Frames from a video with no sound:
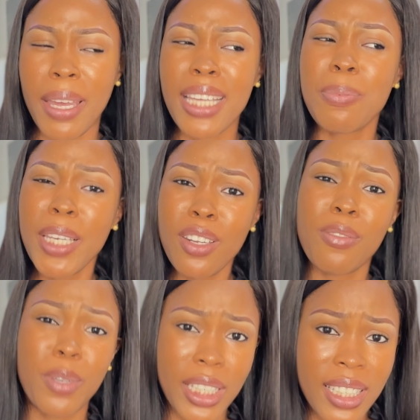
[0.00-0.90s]
And speaking of
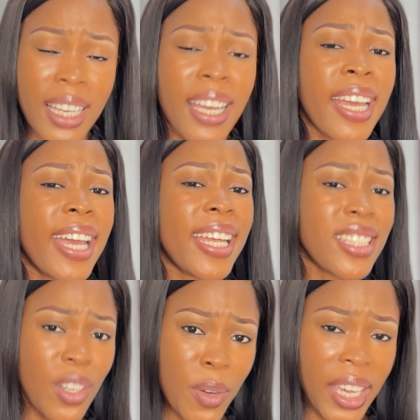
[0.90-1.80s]
which, it's
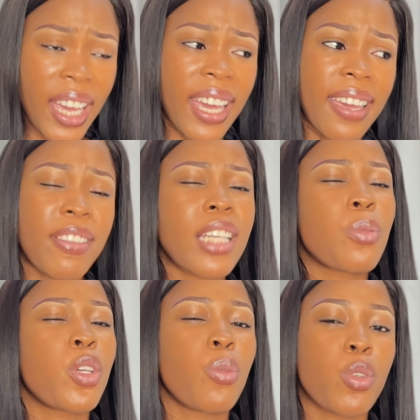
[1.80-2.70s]
okay if that's what
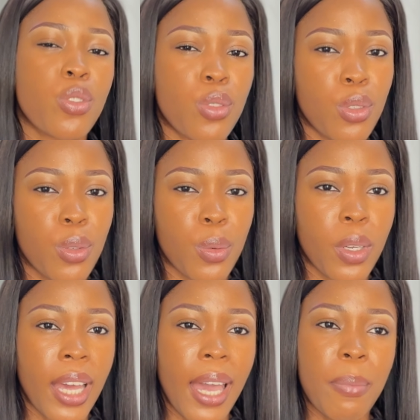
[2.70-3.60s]
you want to do.
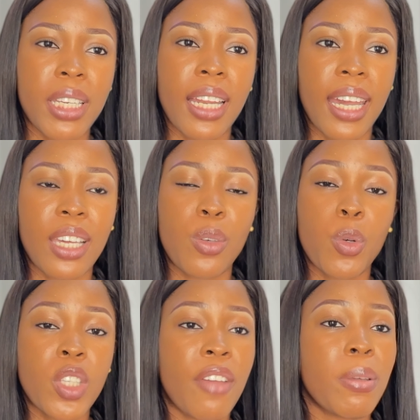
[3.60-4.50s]
I mean, like, you won't
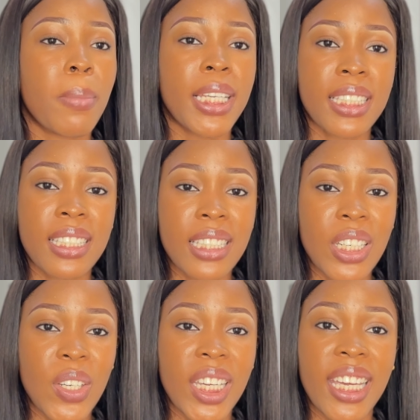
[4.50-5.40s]
have a master's
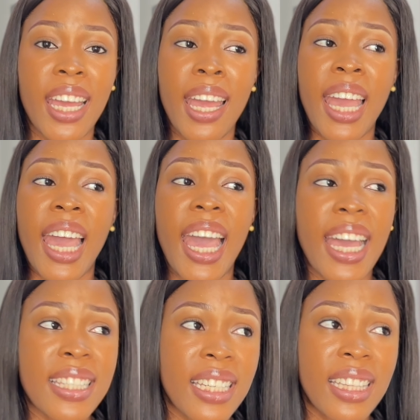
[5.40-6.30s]
degree
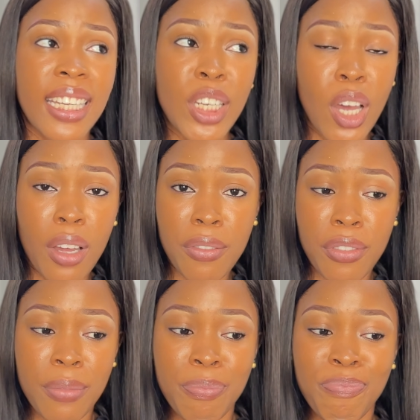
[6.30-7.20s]
as a thing of
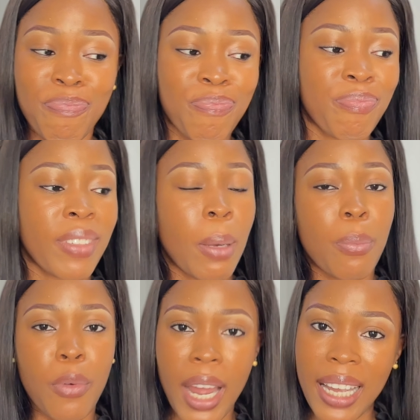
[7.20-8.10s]

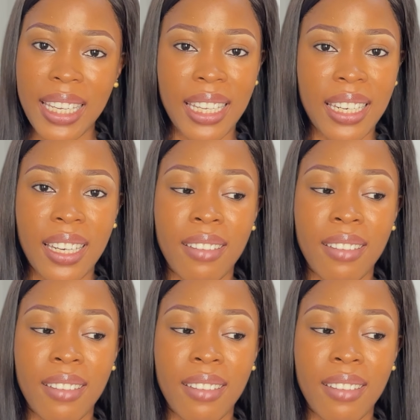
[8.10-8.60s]
bragging.